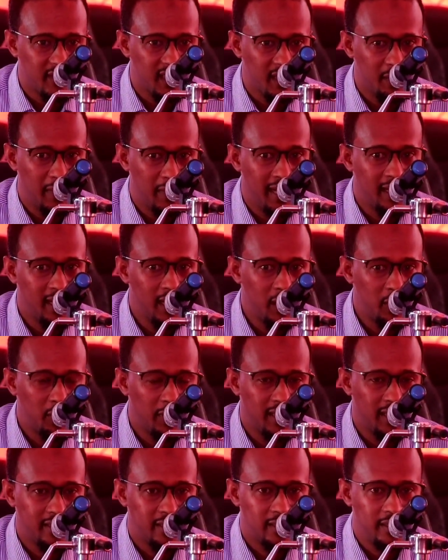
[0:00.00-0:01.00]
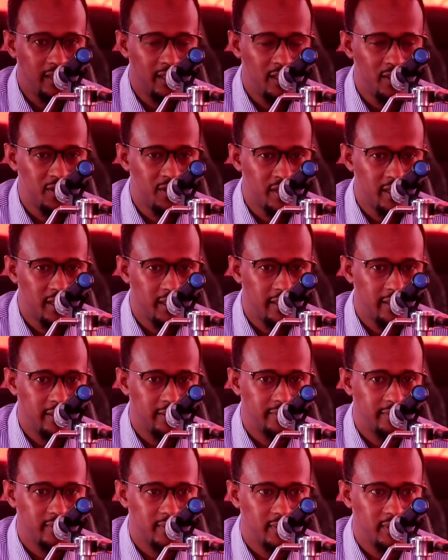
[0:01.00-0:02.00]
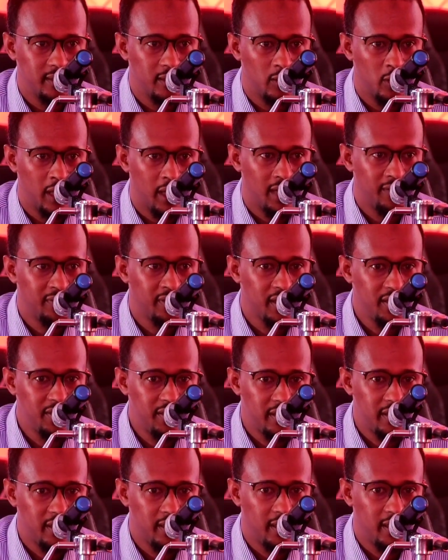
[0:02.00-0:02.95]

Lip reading: My net worth is on average